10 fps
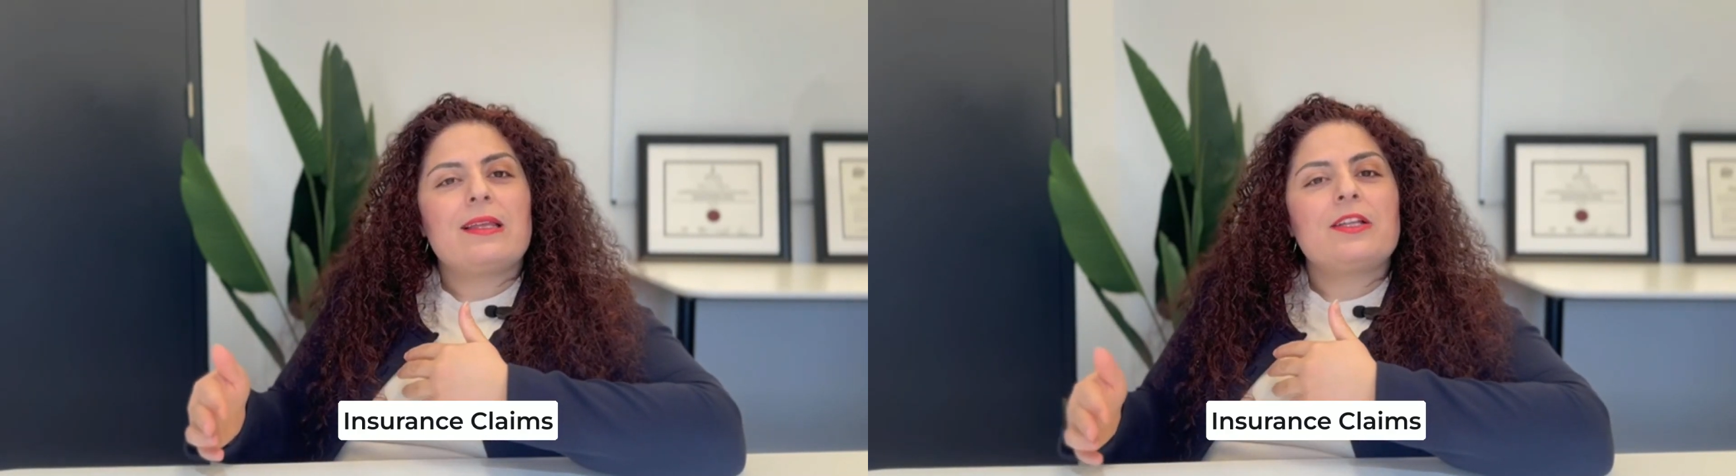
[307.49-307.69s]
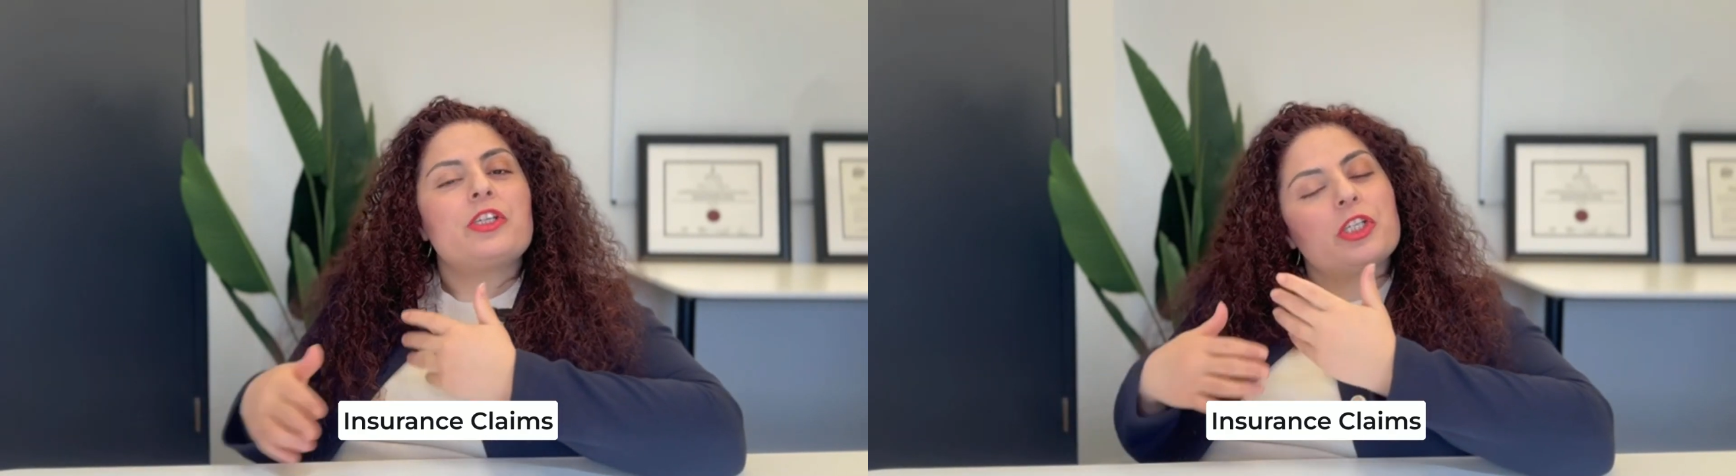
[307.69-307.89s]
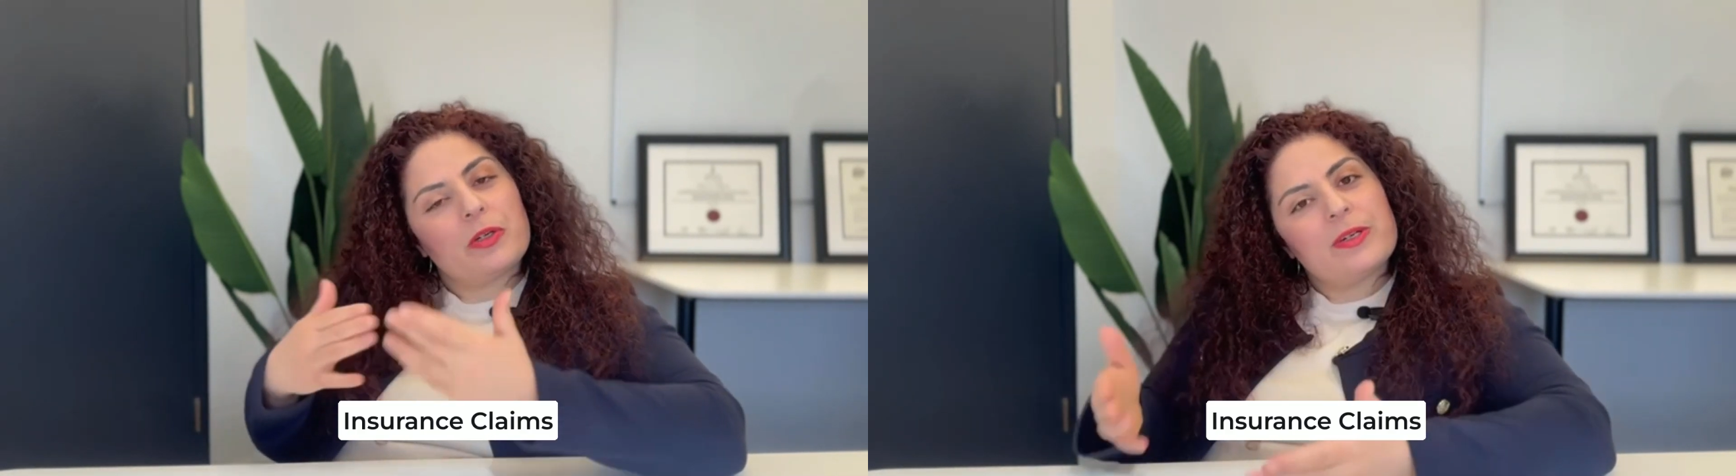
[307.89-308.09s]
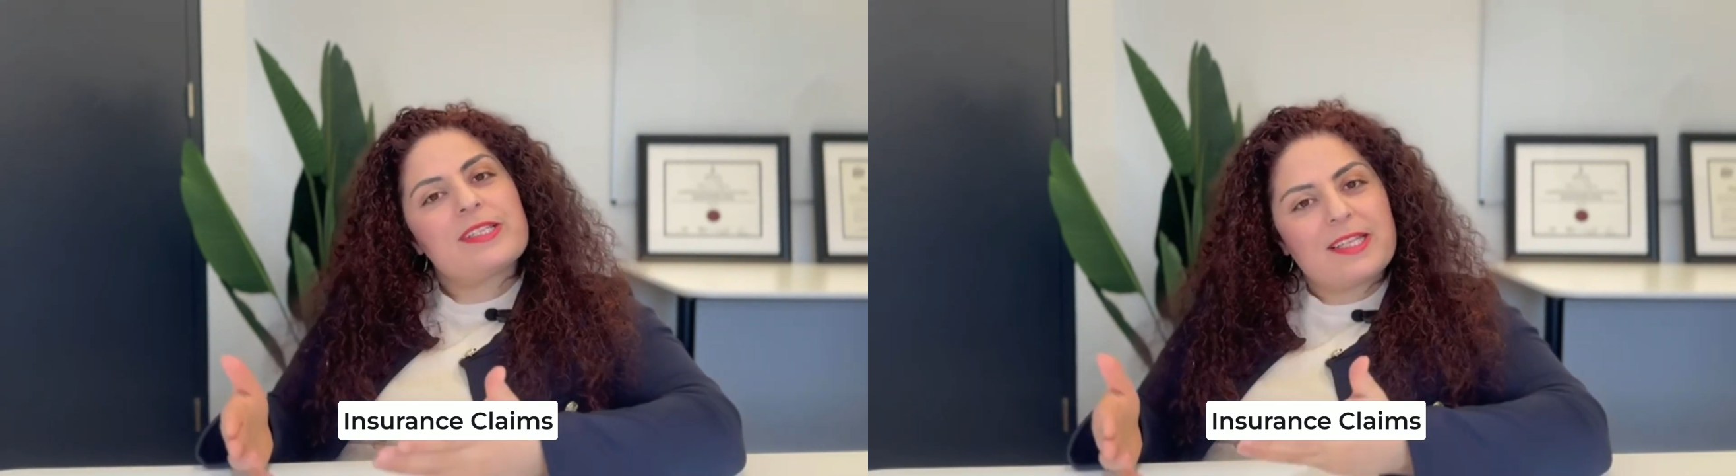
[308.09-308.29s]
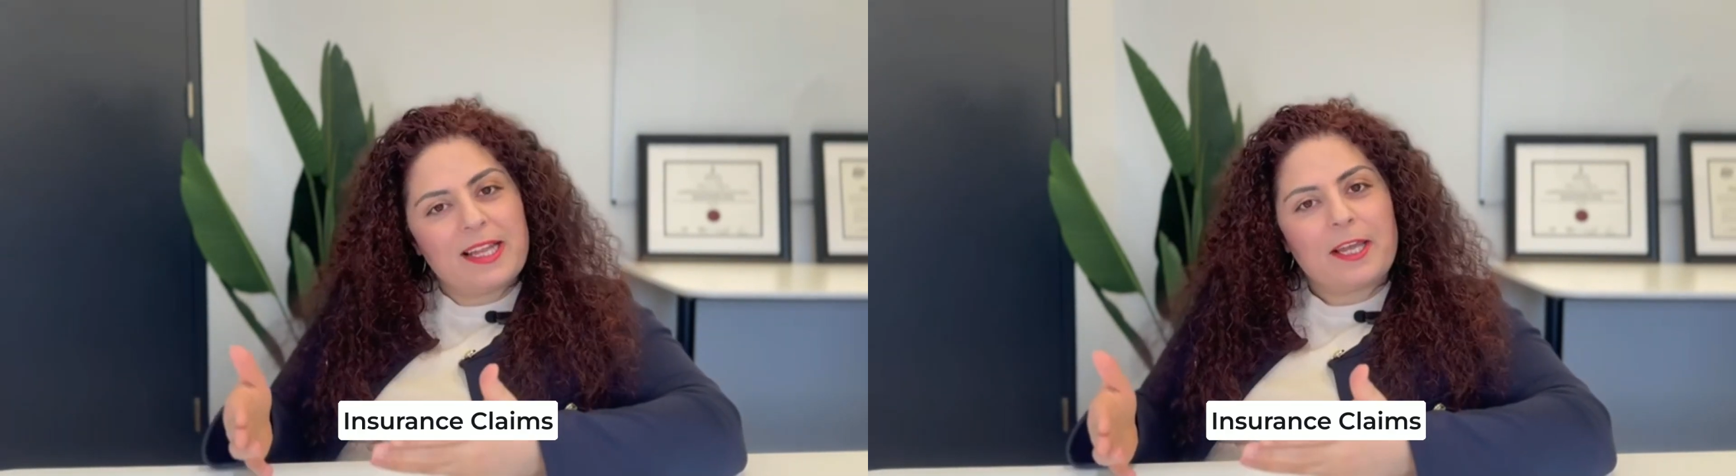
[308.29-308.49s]

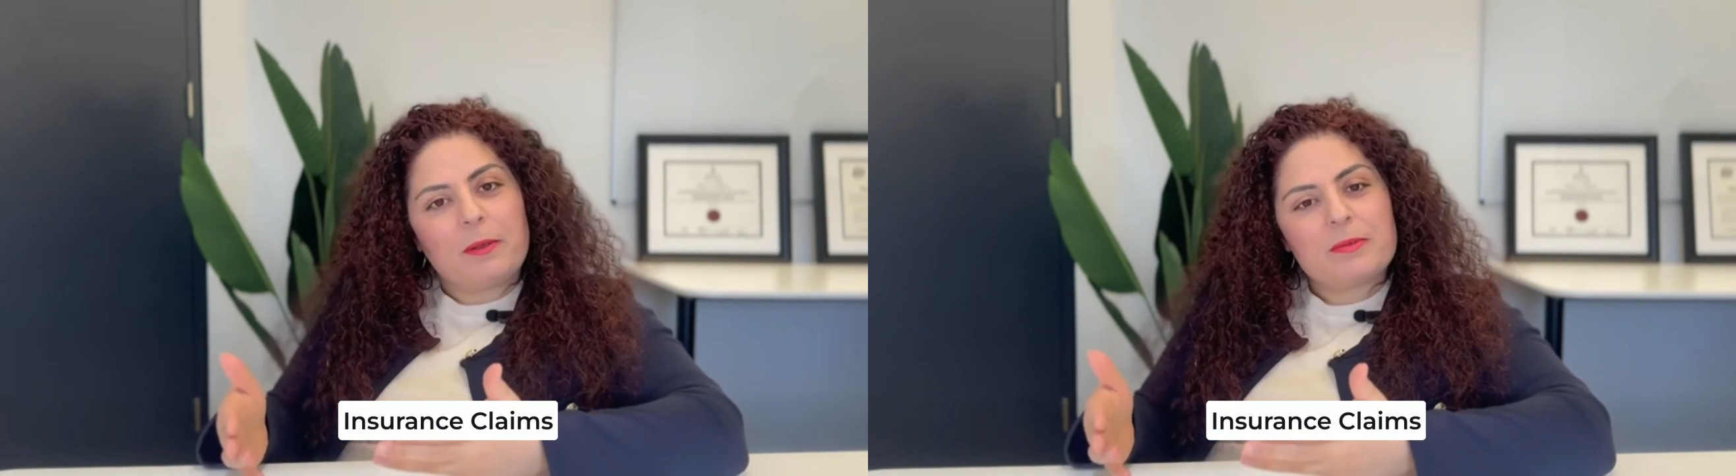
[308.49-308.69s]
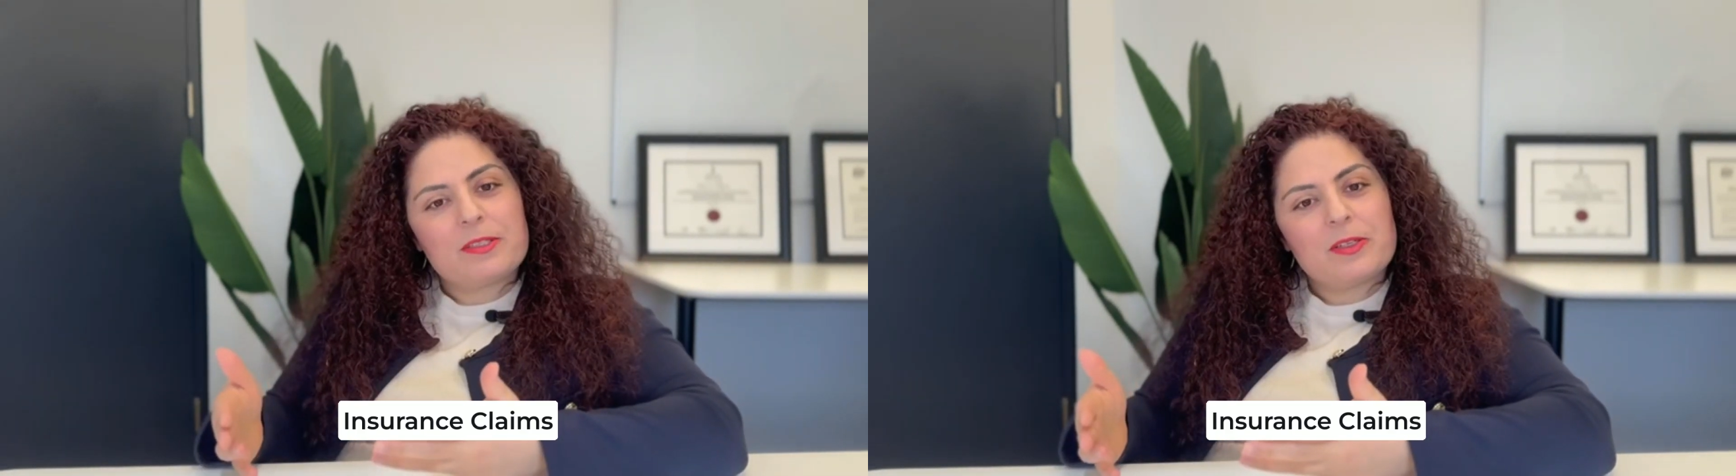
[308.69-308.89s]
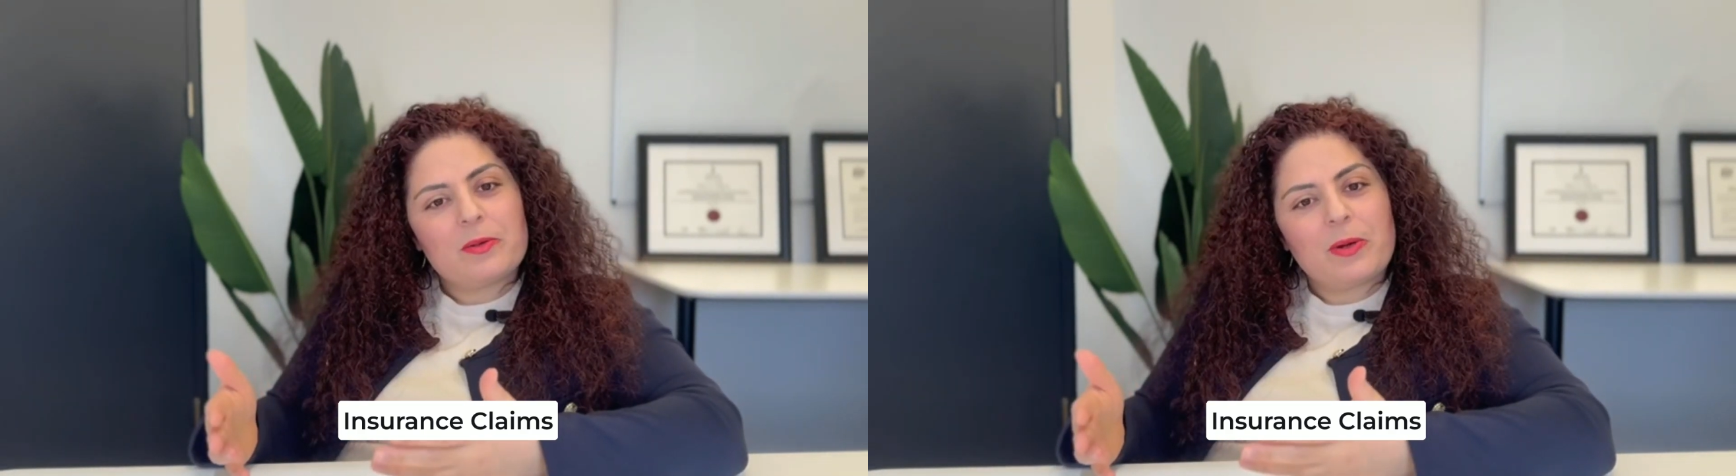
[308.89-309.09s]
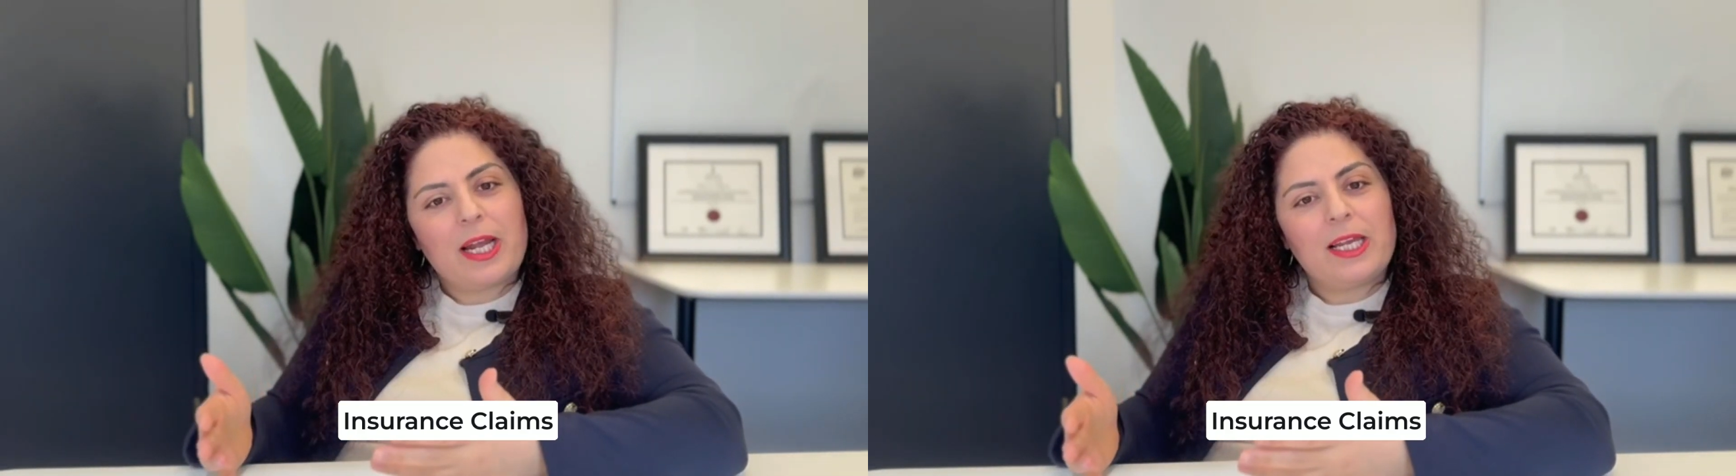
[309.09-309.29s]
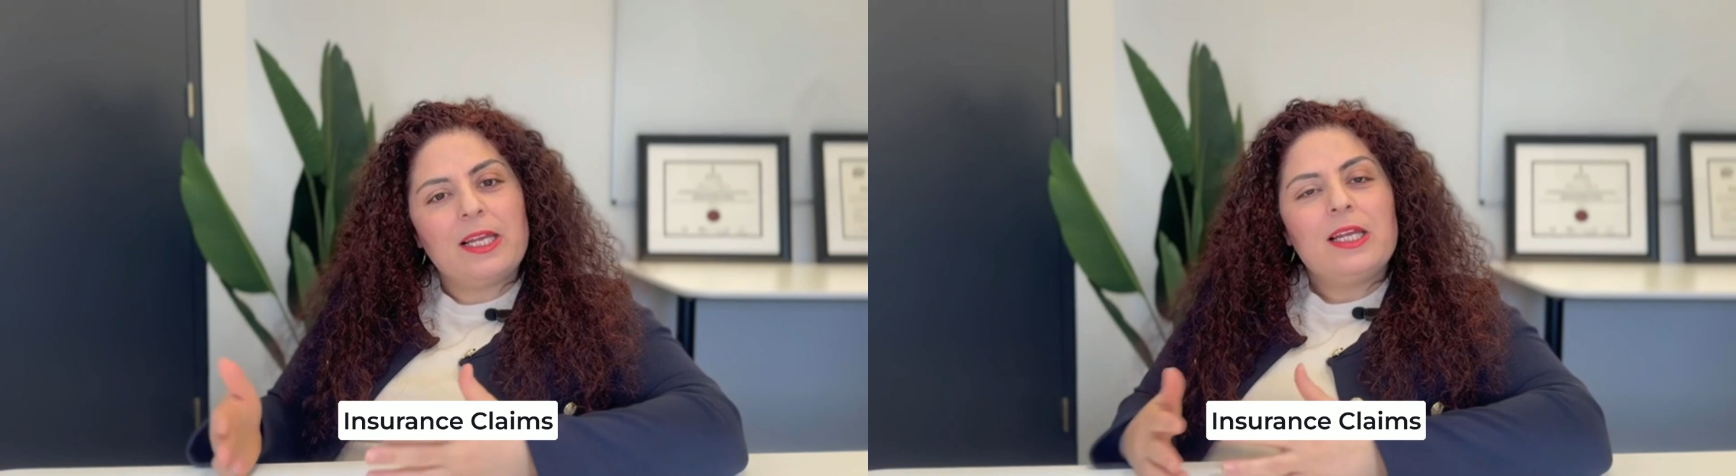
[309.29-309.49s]
Insurance claims,
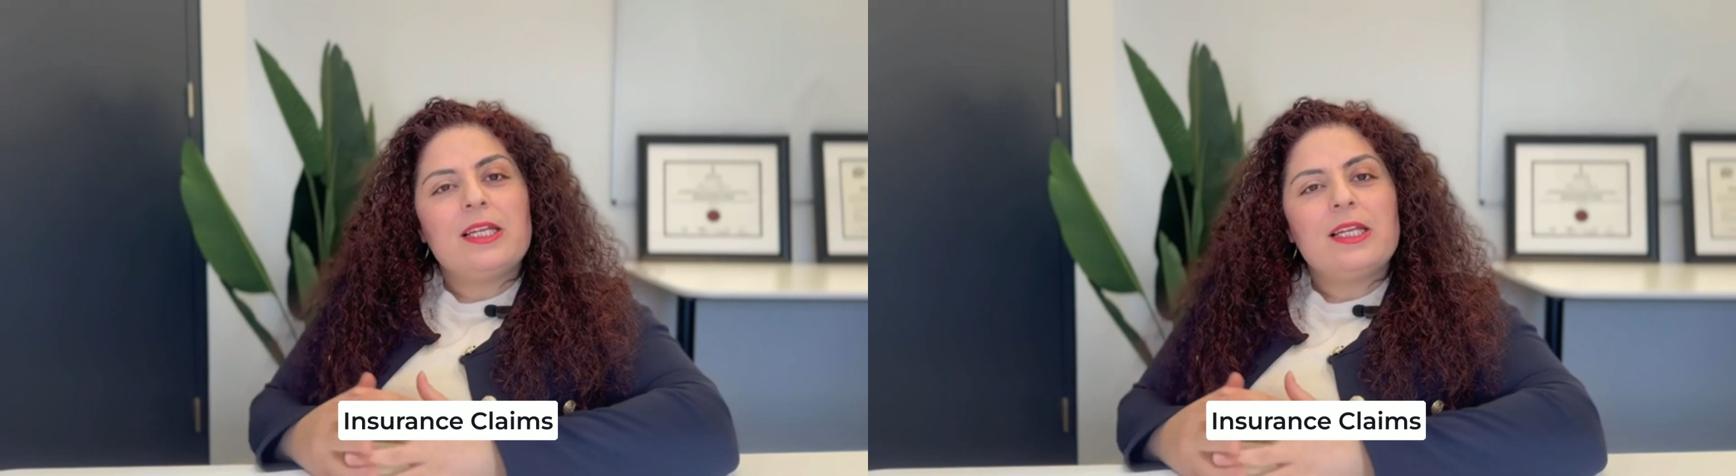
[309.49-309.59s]
right?